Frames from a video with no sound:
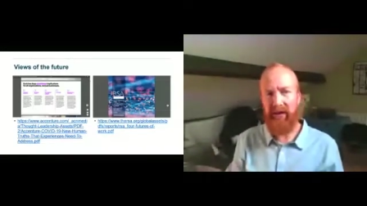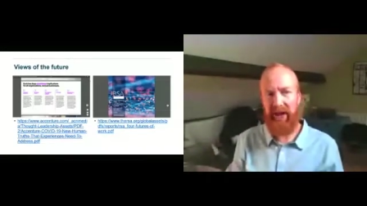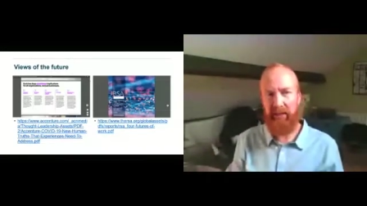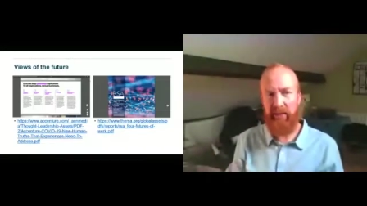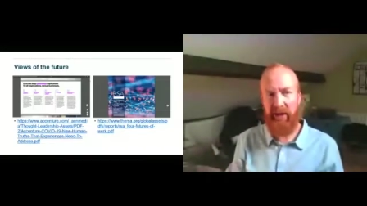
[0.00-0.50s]
and
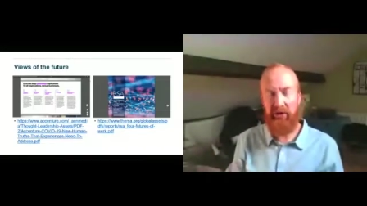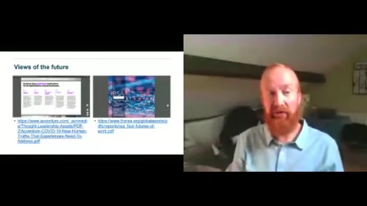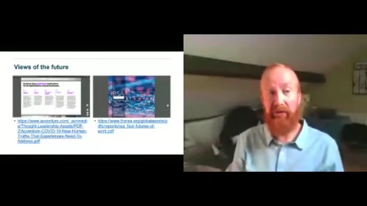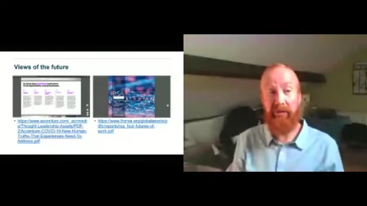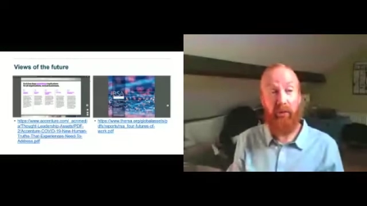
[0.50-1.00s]
they
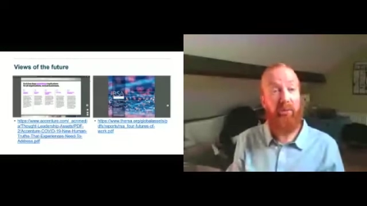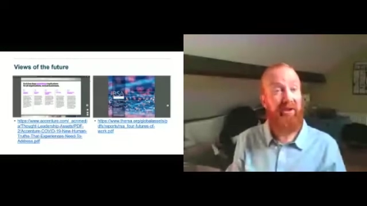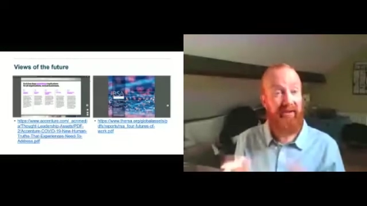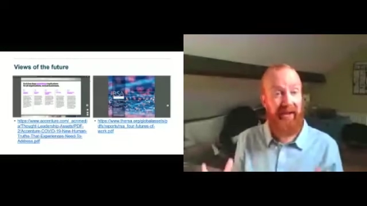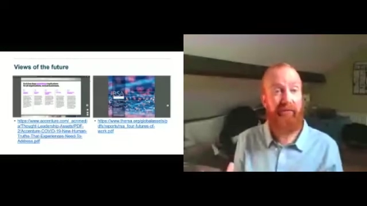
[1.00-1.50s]
imagine
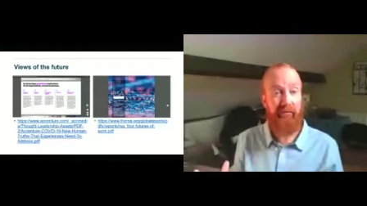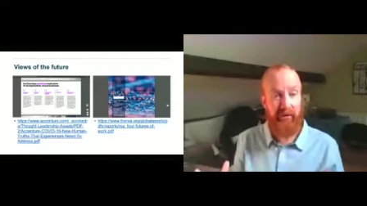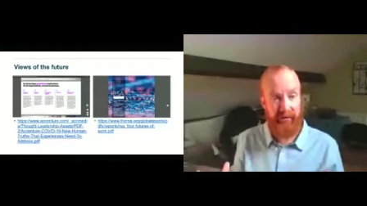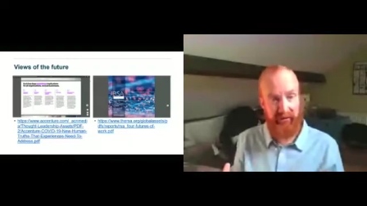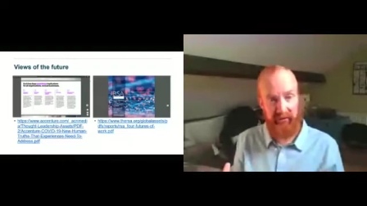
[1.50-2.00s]
4
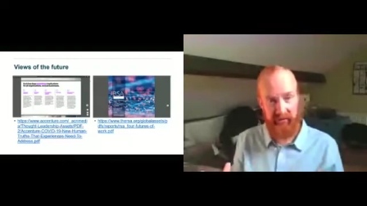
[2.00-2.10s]
different